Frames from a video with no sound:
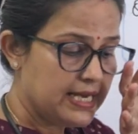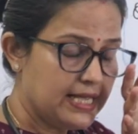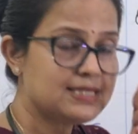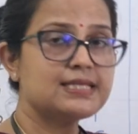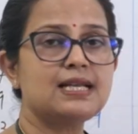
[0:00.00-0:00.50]

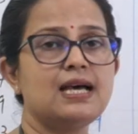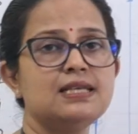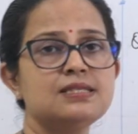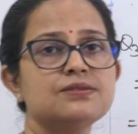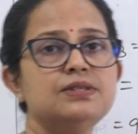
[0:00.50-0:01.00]
Next
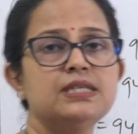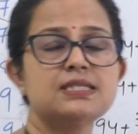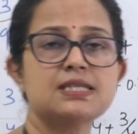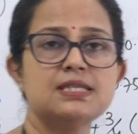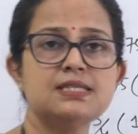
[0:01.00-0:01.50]
class we will
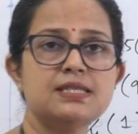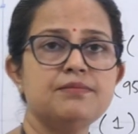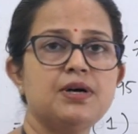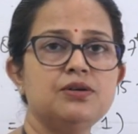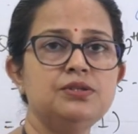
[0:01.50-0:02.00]
discuss
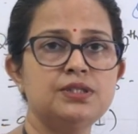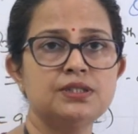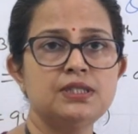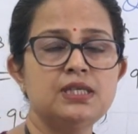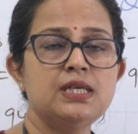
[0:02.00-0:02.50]
about
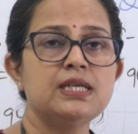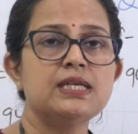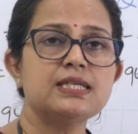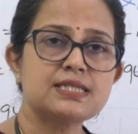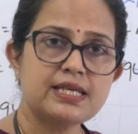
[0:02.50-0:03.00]

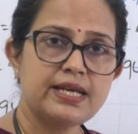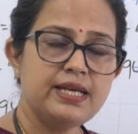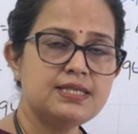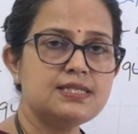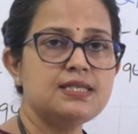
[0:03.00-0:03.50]

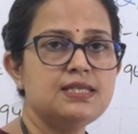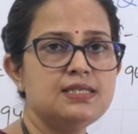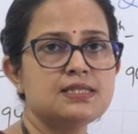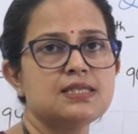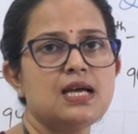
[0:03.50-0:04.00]
discrete
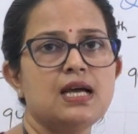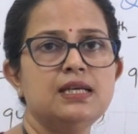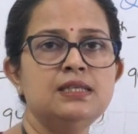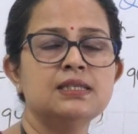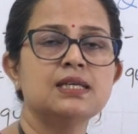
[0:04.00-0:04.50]
series
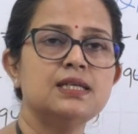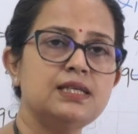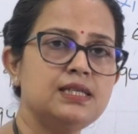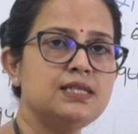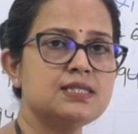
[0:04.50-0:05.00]
and
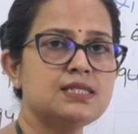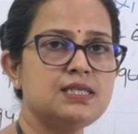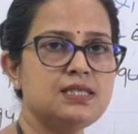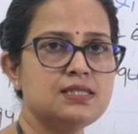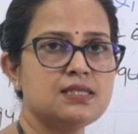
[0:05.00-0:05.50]
continuous
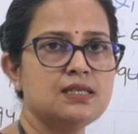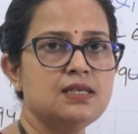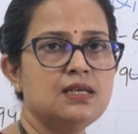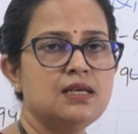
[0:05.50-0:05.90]
series.